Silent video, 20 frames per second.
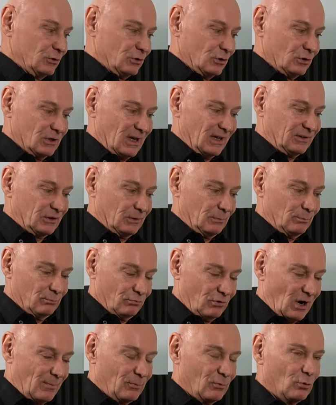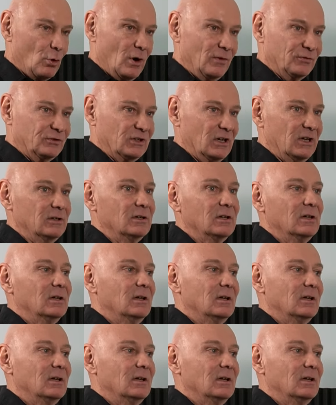to get the proper offset.